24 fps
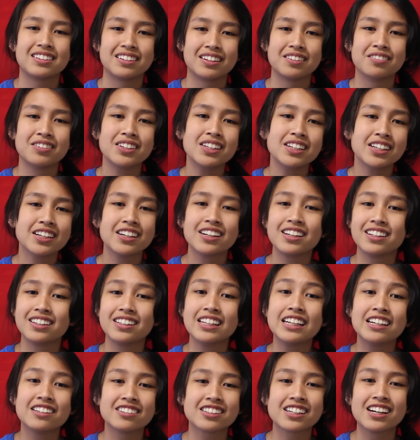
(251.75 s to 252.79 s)
a really good
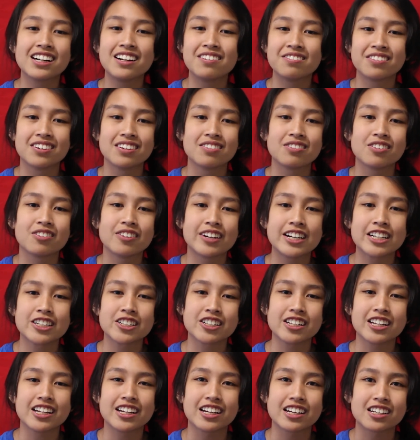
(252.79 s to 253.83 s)
legal cover for
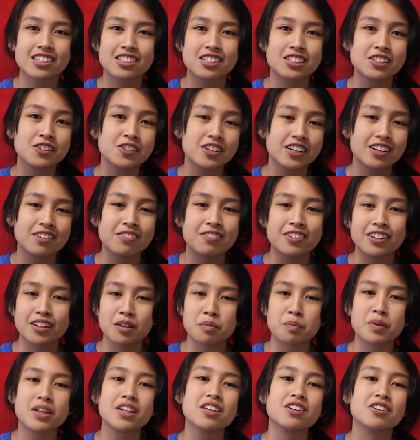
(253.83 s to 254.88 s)
racially excluding
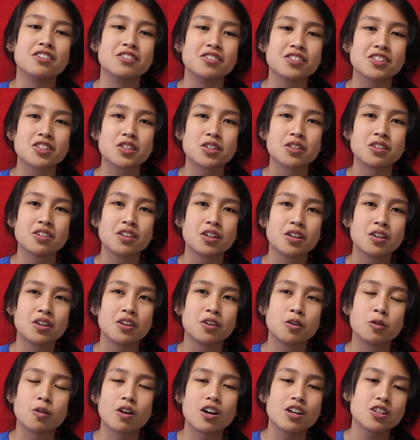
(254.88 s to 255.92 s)
Filipinos
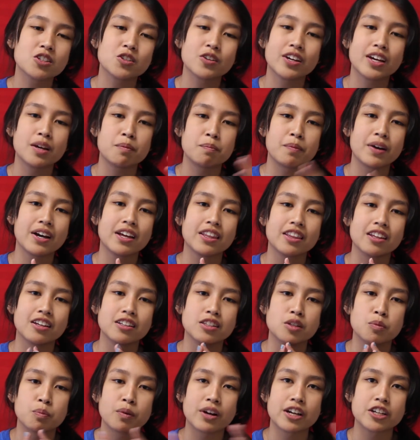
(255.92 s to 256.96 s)
who were also hit by the
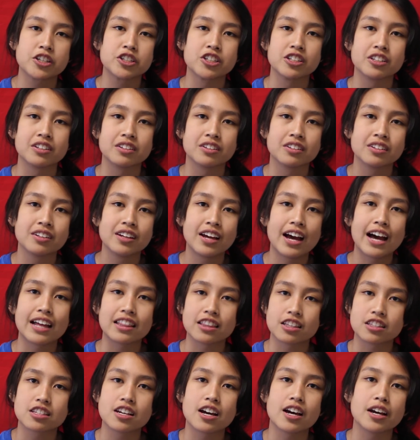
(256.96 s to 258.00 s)
Depression at
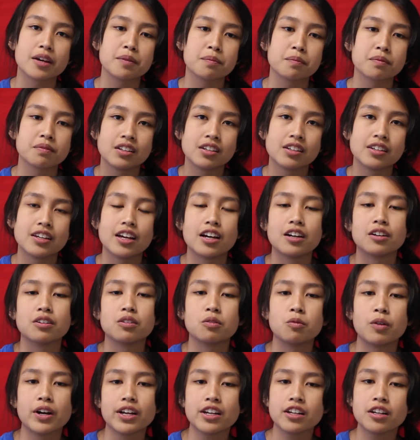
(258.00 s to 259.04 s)
the time. Now,
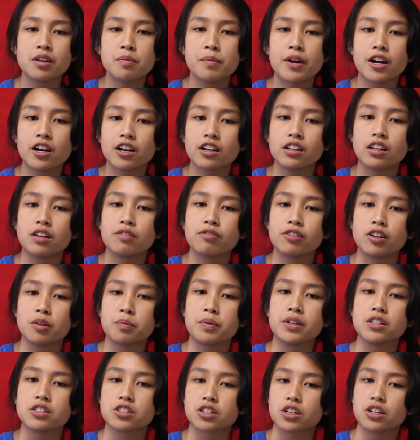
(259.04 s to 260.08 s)
why did America let
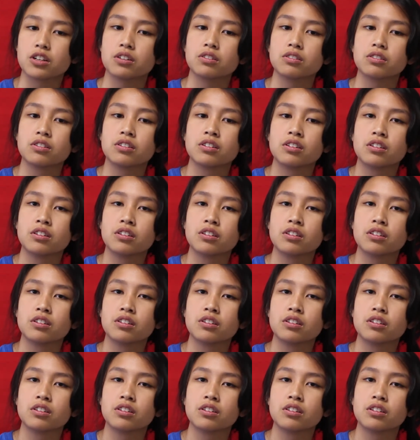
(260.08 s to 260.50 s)
Philippines go?